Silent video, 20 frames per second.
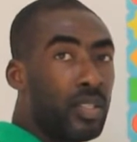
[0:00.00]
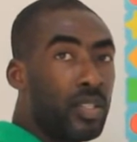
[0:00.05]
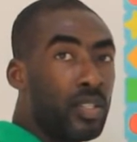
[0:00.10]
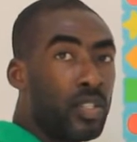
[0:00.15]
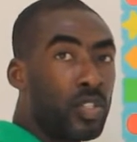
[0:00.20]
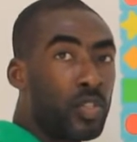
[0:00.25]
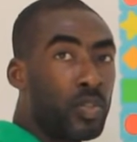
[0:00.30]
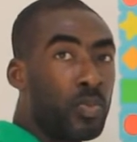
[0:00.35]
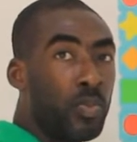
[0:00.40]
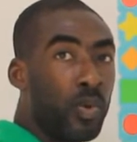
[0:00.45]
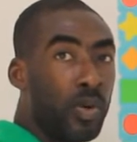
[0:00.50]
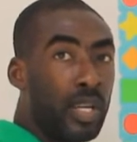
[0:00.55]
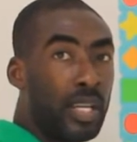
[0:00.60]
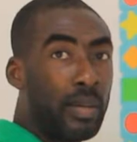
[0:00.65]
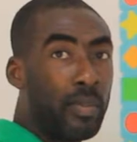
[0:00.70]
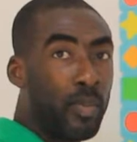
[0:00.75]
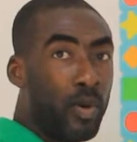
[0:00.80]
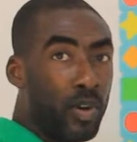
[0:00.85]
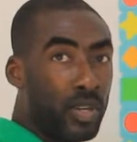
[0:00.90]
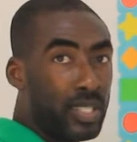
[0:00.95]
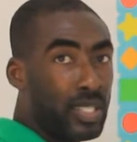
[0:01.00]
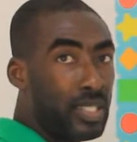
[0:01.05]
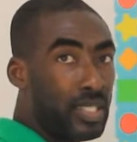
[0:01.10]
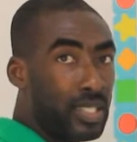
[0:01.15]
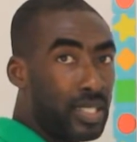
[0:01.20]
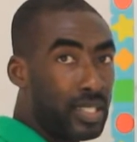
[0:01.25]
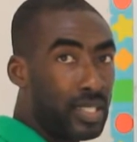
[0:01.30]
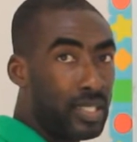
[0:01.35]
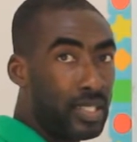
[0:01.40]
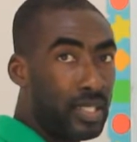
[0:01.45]
smaller
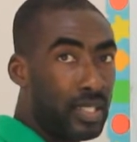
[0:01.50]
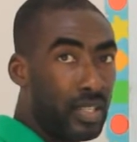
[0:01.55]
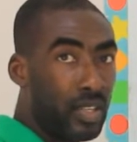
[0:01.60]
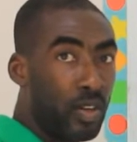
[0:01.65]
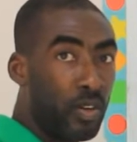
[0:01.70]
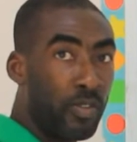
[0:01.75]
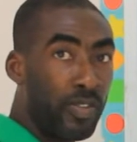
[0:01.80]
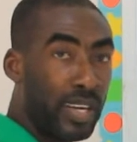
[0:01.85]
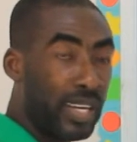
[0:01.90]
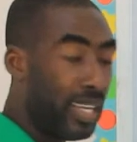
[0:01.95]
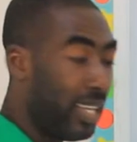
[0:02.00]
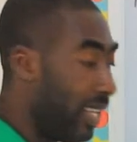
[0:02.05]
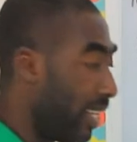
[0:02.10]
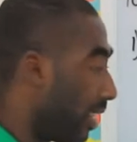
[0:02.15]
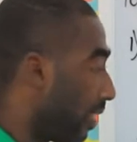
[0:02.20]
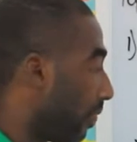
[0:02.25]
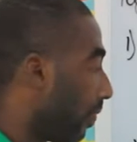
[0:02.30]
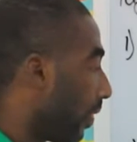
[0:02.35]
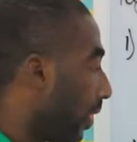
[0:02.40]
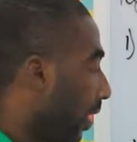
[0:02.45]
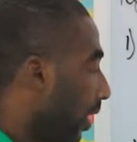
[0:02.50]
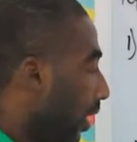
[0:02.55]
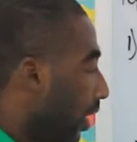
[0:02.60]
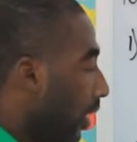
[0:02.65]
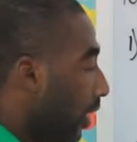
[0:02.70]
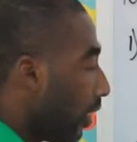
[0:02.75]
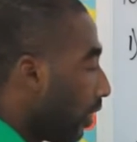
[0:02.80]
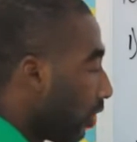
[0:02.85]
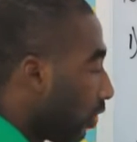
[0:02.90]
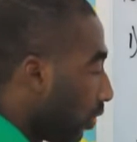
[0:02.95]
boxes over here.
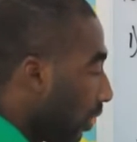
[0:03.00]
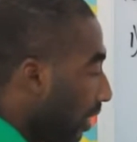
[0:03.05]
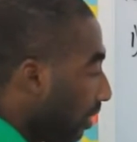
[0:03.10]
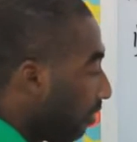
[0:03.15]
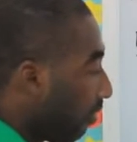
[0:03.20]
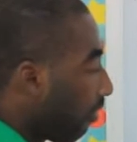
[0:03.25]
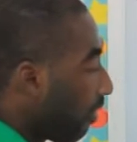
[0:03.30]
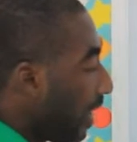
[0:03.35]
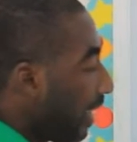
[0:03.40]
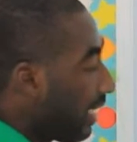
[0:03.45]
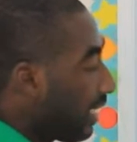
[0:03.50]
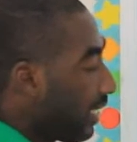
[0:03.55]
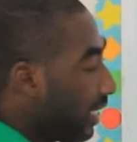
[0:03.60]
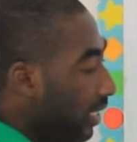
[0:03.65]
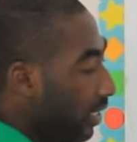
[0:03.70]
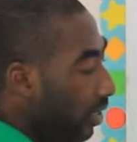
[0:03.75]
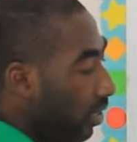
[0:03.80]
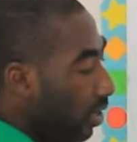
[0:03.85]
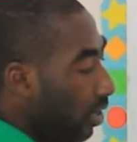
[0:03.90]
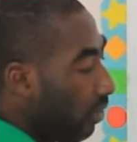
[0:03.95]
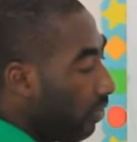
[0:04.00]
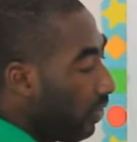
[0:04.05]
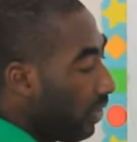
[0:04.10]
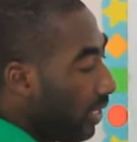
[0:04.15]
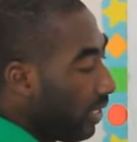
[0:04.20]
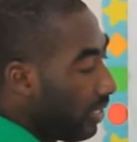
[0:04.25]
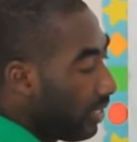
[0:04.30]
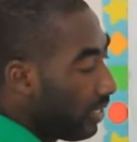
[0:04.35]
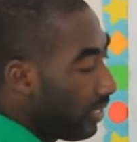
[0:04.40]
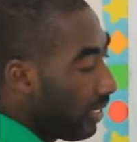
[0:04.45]
So the fraction of
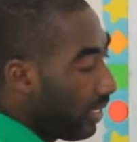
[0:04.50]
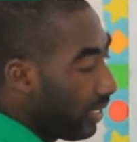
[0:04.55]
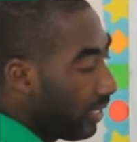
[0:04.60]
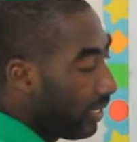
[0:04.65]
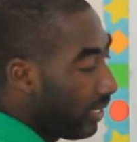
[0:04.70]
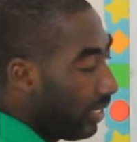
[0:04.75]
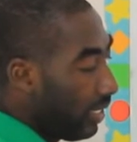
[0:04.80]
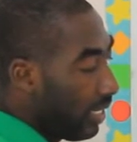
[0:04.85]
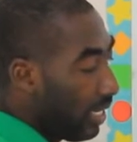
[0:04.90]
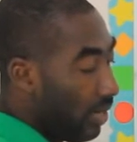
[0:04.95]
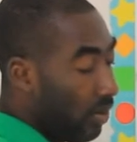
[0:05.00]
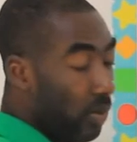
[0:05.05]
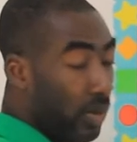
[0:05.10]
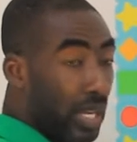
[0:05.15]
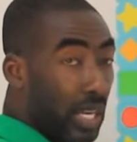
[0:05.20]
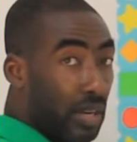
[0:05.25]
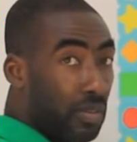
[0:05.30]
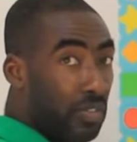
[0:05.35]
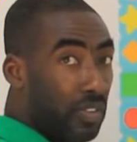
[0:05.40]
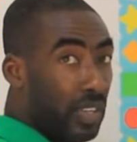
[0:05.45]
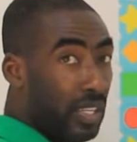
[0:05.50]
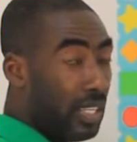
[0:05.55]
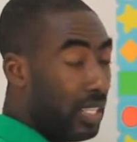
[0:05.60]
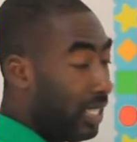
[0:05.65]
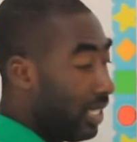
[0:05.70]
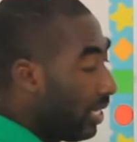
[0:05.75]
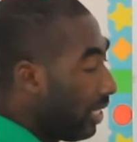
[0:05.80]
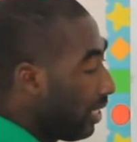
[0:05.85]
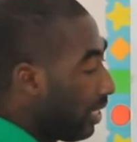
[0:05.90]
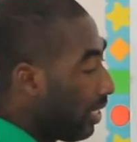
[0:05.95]
this section that we have
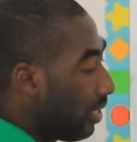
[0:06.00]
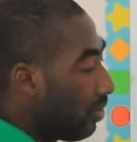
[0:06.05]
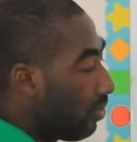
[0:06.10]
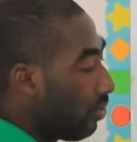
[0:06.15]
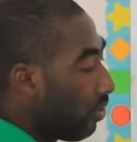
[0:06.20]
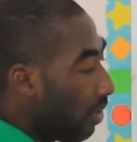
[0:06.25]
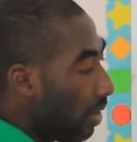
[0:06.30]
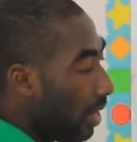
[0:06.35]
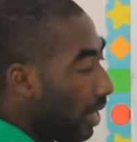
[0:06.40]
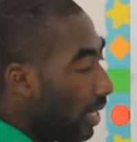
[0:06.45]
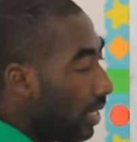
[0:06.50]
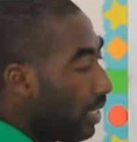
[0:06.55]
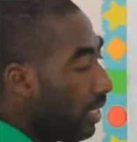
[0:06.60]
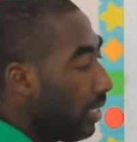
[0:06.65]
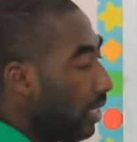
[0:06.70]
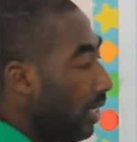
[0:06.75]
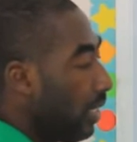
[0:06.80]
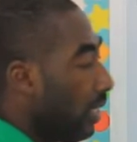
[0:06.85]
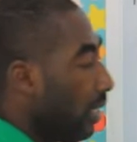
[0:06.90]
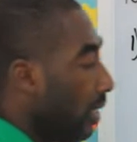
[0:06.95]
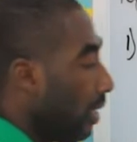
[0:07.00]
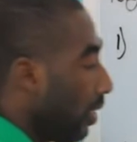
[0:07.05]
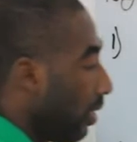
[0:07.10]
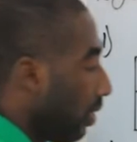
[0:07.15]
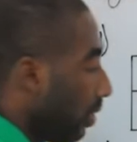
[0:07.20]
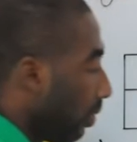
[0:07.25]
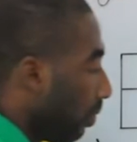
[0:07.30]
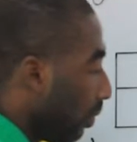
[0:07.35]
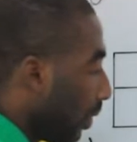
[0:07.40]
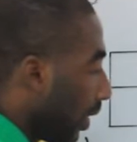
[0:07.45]
indicated red
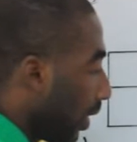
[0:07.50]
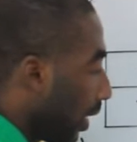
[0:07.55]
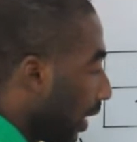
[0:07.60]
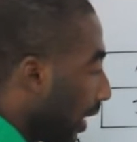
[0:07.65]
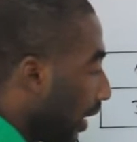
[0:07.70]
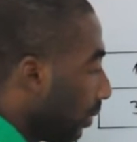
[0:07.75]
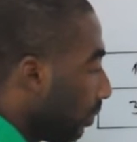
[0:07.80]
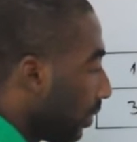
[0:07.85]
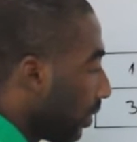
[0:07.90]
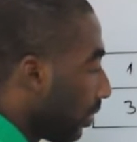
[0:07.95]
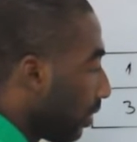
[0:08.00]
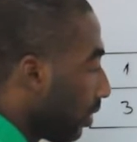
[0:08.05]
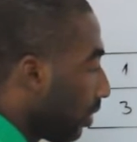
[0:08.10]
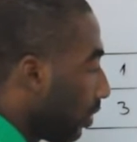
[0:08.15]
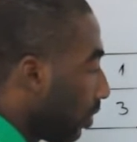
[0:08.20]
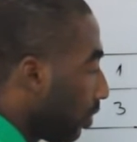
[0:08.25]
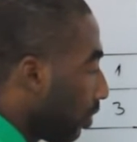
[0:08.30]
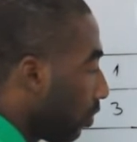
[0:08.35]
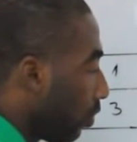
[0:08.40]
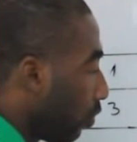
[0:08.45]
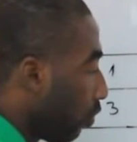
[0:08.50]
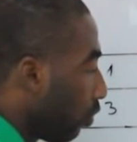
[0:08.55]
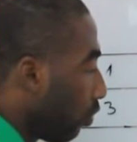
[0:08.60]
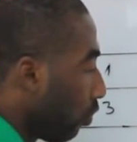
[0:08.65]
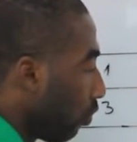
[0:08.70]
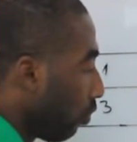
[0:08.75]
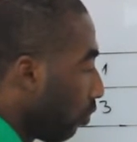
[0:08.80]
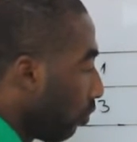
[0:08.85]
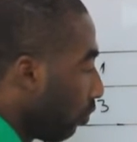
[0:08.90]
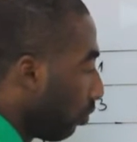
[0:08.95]
becomes
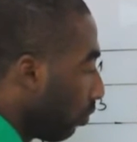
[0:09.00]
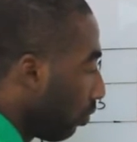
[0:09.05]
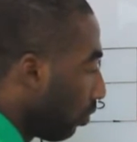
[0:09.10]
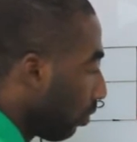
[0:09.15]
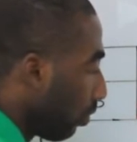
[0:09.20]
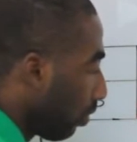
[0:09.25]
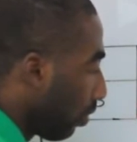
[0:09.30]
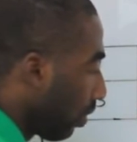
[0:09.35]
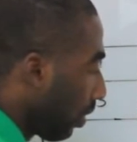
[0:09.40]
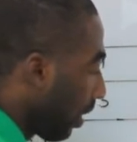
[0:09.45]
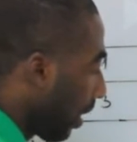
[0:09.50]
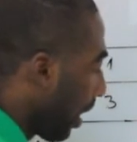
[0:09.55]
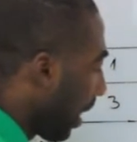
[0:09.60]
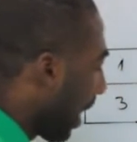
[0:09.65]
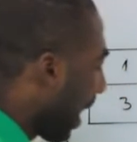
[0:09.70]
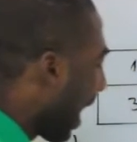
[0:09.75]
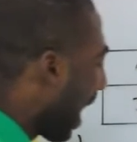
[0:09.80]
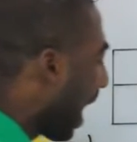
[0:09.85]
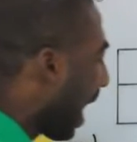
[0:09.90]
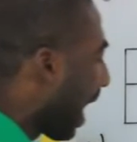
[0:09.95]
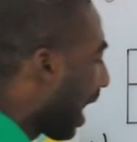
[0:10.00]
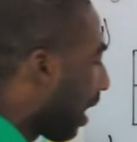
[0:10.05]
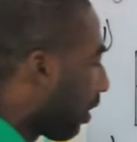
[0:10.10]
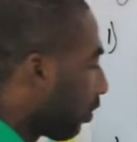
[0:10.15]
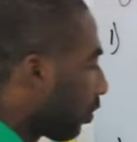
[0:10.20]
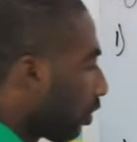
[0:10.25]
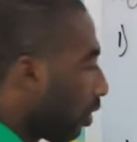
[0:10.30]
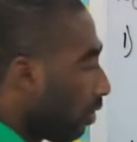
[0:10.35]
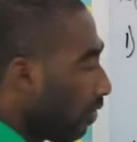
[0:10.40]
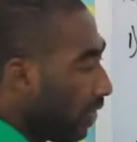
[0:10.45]
2
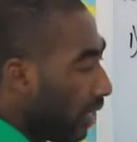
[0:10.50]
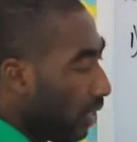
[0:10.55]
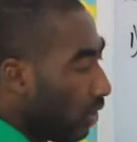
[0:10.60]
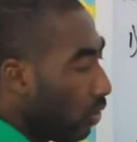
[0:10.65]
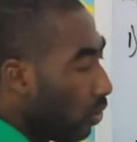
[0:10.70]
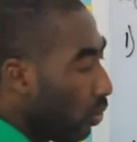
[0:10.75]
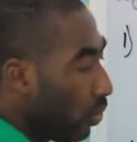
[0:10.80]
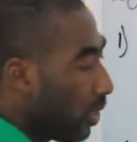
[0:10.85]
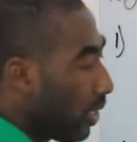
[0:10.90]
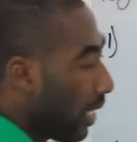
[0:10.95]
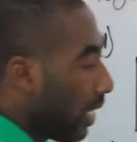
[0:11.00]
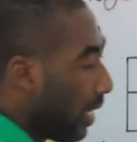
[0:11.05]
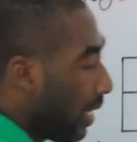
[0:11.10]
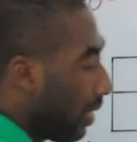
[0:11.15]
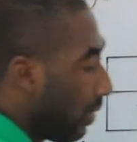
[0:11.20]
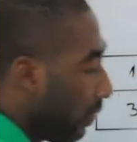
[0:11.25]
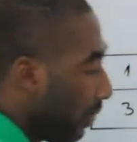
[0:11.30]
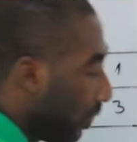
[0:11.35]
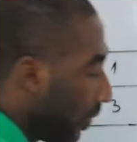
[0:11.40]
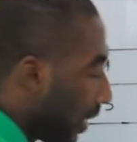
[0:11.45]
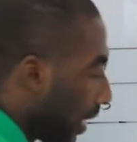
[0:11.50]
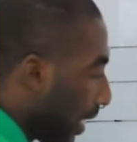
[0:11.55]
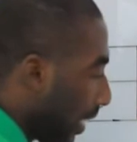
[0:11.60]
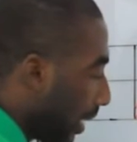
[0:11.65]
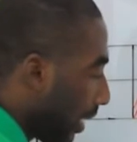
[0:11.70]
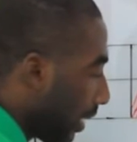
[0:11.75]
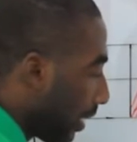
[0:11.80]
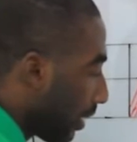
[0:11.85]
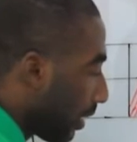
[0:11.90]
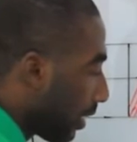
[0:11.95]
out of the total
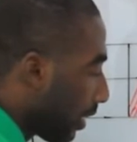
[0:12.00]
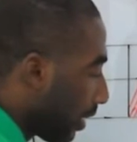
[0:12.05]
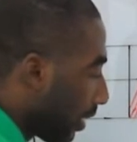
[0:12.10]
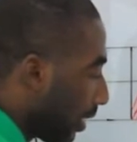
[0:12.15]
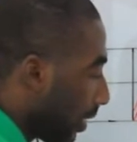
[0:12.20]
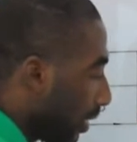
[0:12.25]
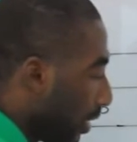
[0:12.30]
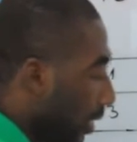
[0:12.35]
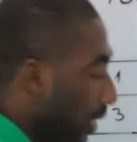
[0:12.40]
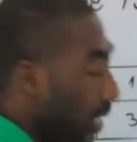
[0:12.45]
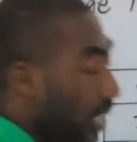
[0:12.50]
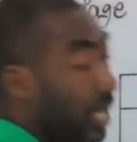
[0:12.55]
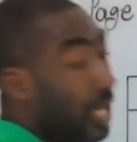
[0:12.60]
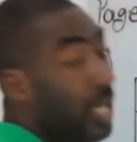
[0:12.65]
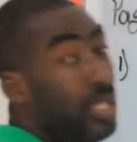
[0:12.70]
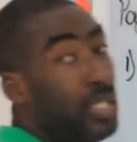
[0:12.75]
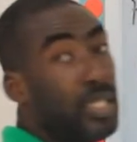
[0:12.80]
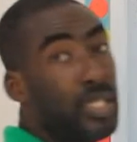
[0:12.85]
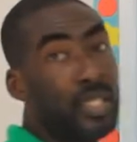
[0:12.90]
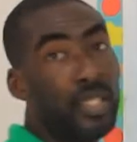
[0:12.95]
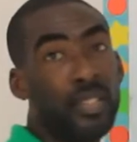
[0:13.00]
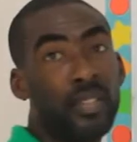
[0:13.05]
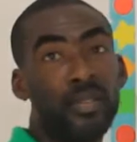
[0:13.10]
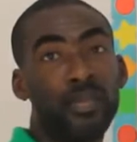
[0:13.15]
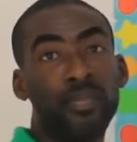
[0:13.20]
that is 8.